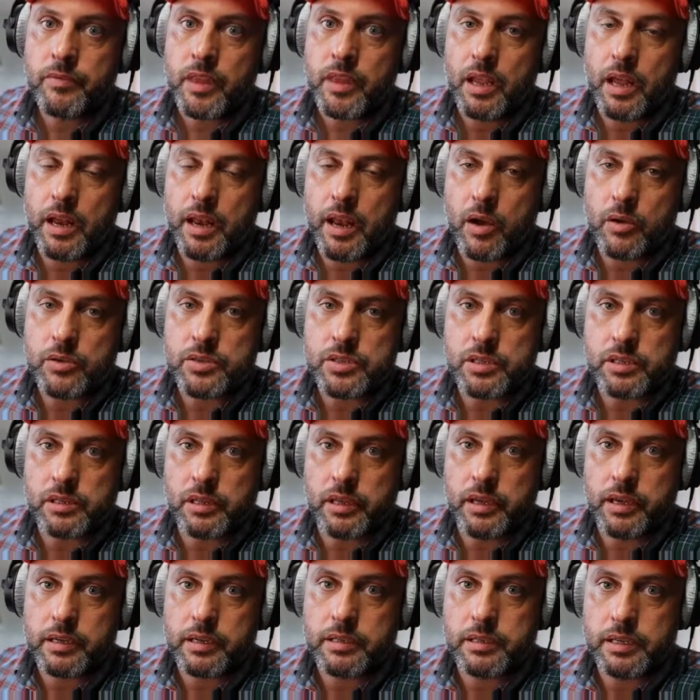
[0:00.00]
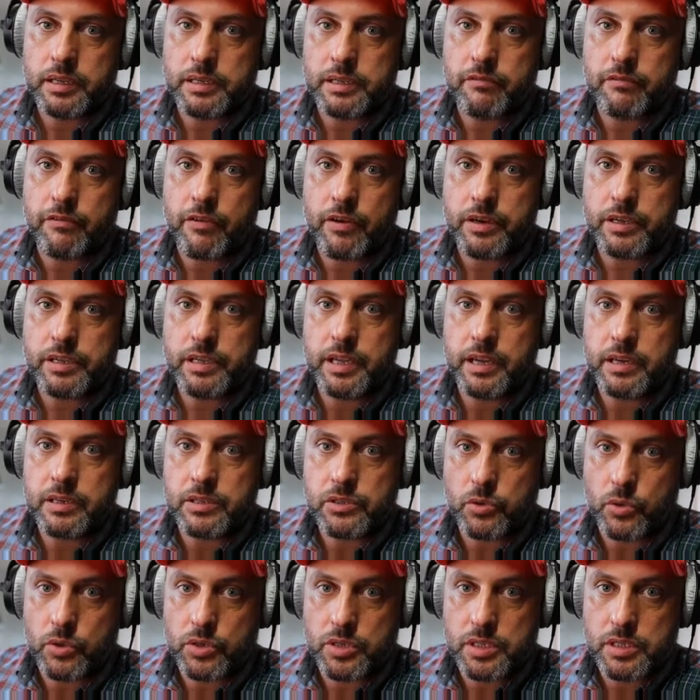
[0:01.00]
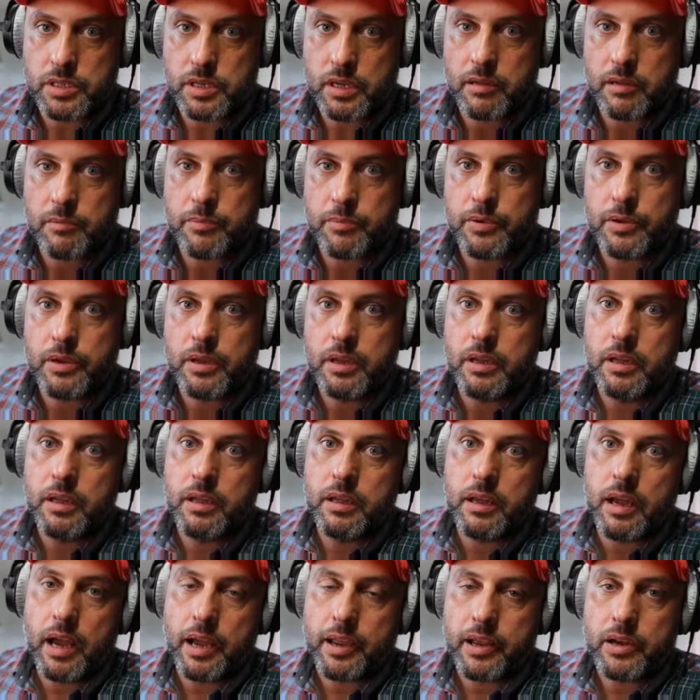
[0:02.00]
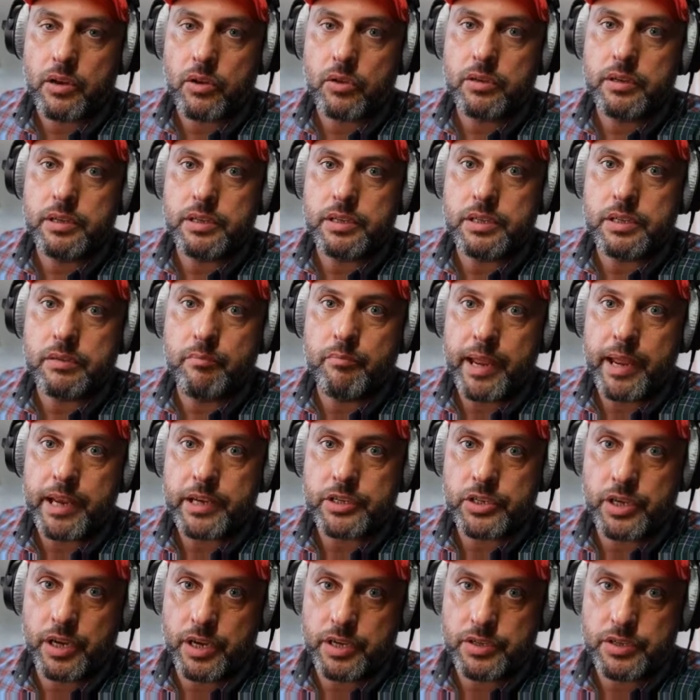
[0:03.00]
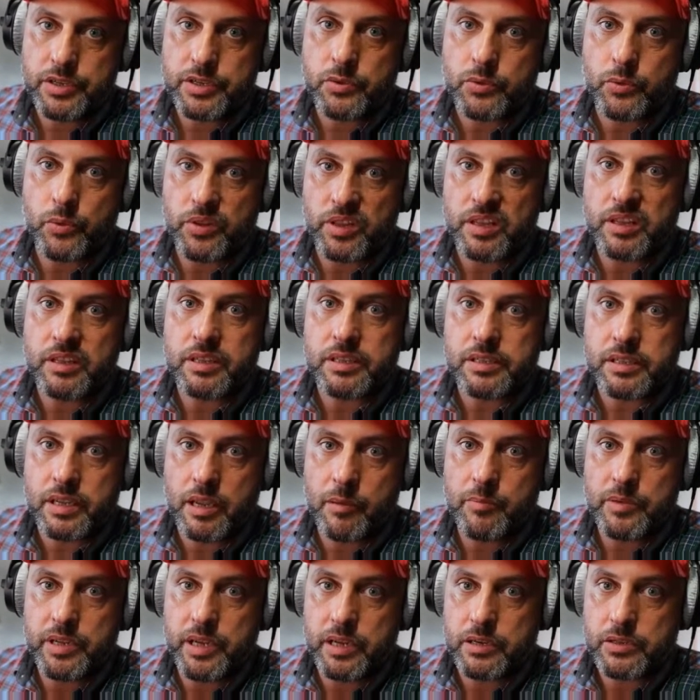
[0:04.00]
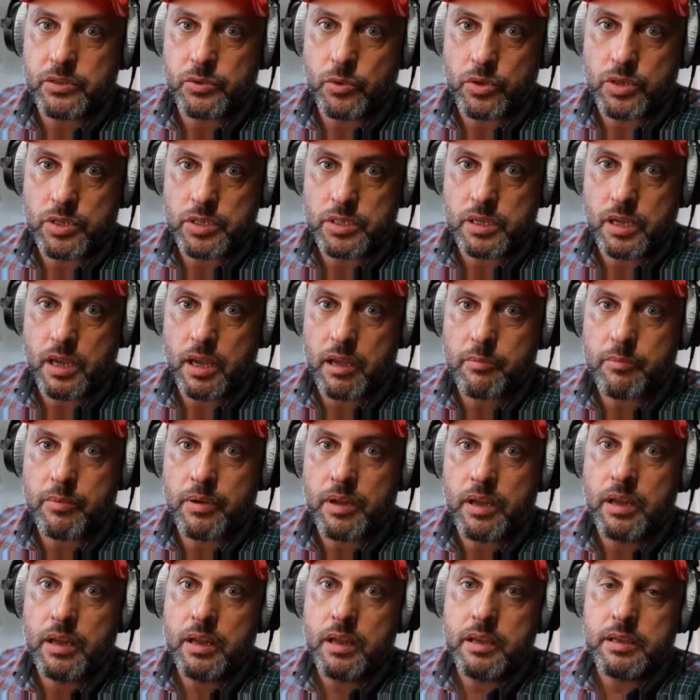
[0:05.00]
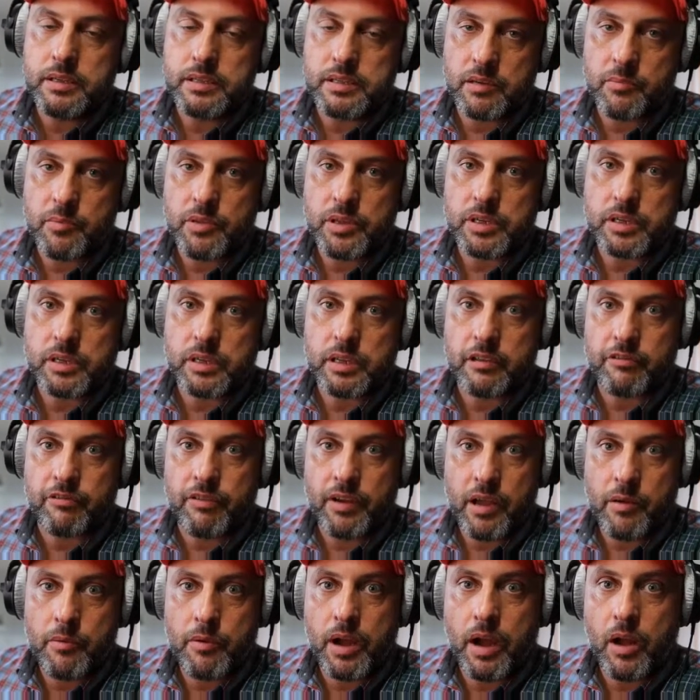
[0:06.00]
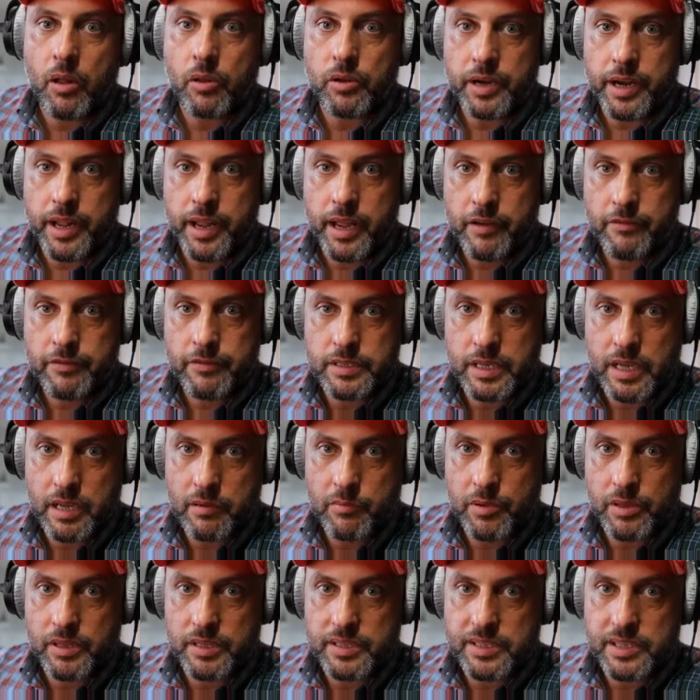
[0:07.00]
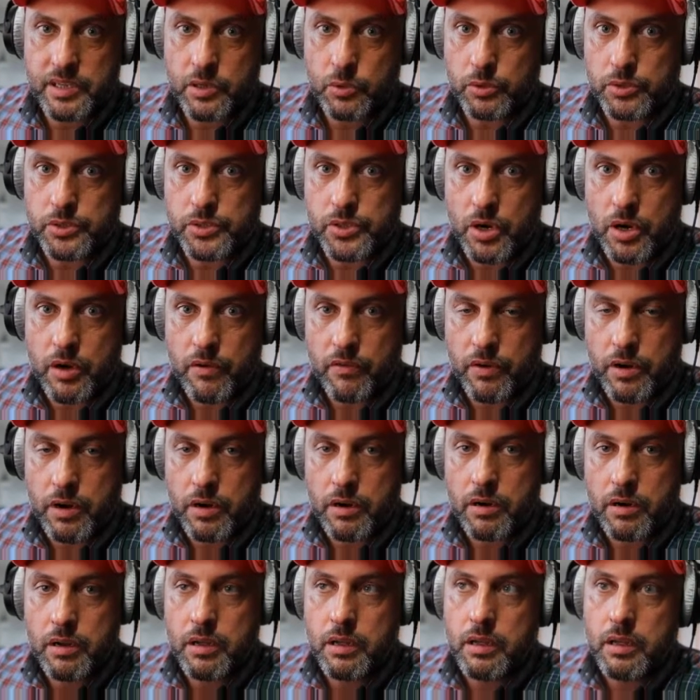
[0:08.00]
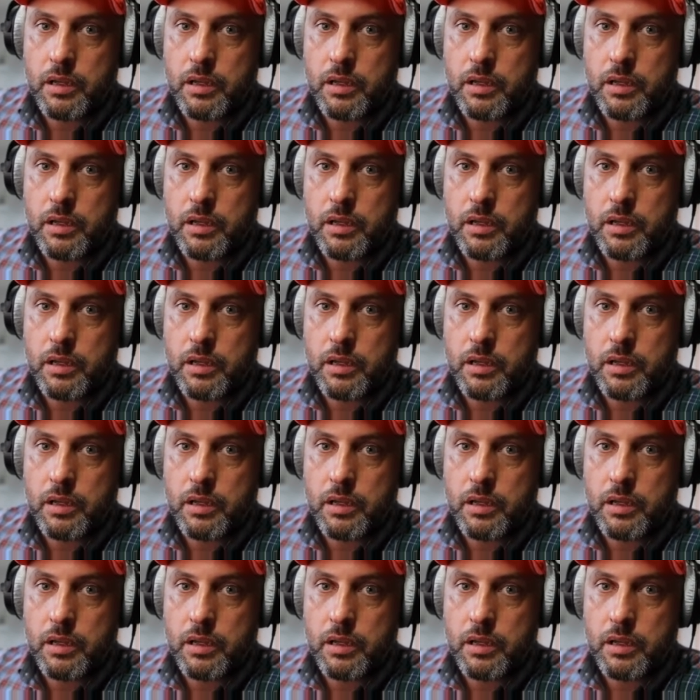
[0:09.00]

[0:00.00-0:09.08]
and now select a different data source type. I can only make changes within the same data source type. Similarly, if I already have a table in SQL Server